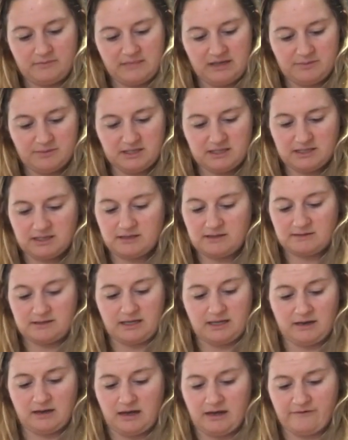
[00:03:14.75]
I'm just gonna
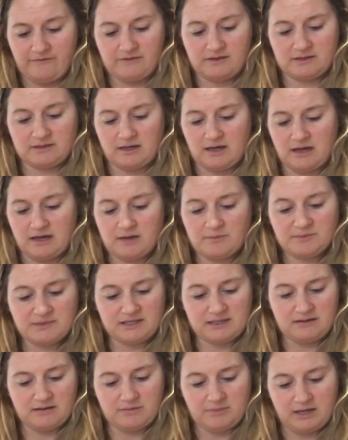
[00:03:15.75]
take off the tops
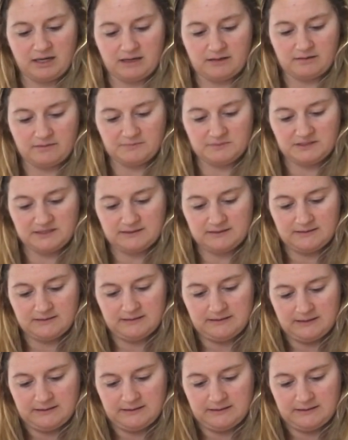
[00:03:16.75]
and the bottoms.